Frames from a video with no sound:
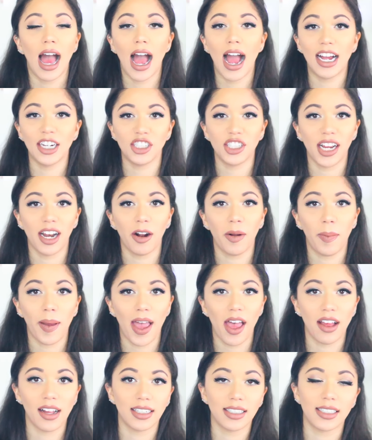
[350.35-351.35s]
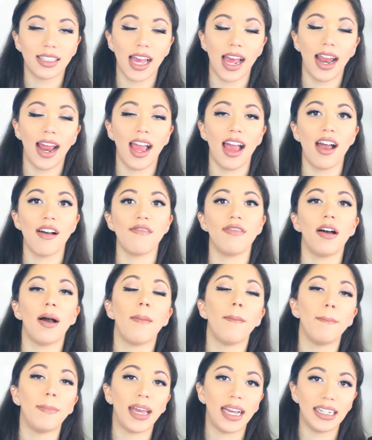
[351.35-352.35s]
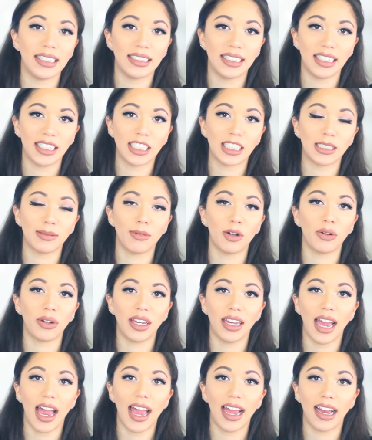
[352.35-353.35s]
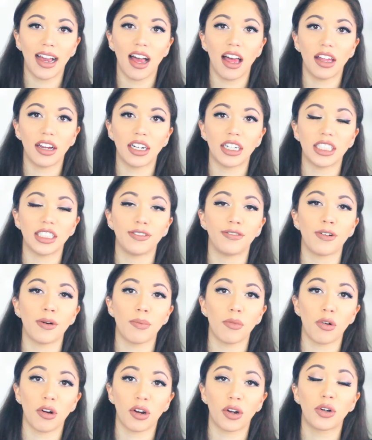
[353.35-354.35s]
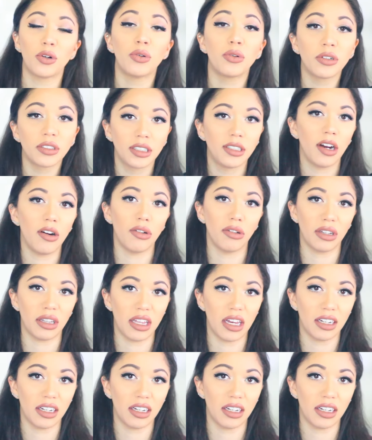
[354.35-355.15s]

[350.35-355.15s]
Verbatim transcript: eyeshadow palettes that have amazing smoky eye colors for more cool toned